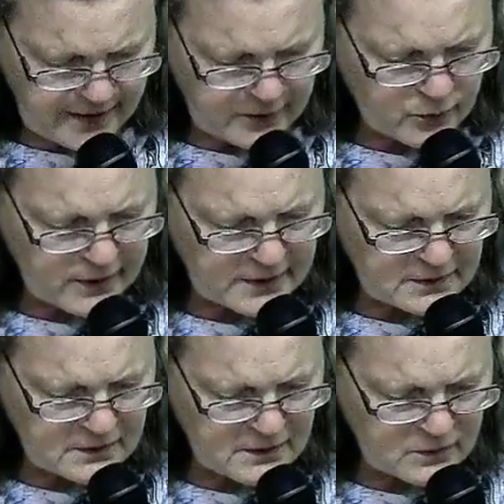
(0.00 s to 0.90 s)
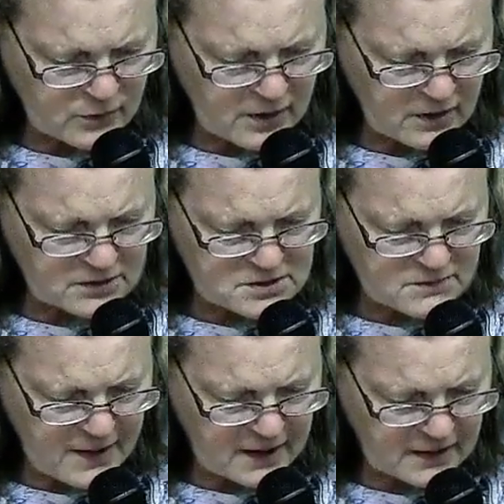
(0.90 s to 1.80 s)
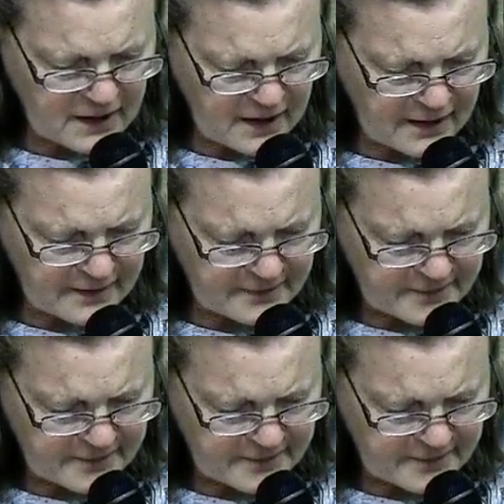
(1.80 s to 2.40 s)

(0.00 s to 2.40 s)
had written in regards to Malachi.